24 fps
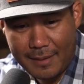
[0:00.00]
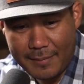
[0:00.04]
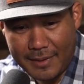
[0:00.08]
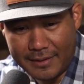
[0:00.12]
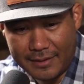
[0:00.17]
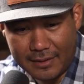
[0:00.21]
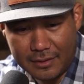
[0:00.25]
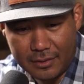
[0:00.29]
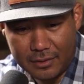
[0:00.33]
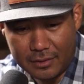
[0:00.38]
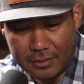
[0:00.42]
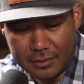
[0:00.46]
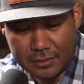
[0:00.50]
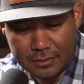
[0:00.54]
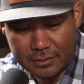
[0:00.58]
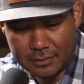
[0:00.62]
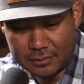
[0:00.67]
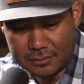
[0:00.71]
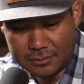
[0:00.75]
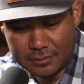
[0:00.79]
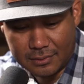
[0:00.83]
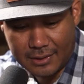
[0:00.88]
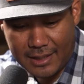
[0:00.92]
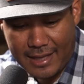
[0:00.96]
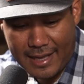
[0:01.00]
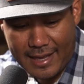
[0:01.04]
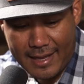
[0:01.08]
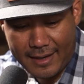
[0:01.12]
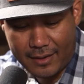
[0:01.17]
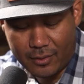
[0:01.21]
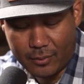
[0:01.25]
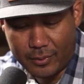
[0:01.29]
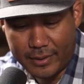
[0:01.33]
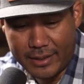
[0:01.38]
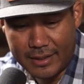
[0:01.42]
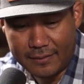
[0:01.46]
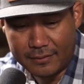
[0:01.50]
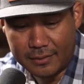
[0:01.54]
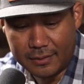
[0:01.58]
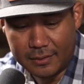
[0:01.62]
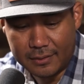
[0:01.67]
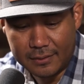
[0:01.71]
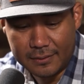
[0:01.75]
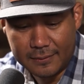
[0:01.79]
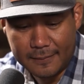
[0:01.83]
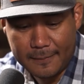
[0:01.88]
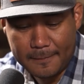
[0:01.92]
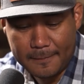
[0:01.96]
I'm at the little line or
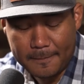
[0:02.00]
whatever,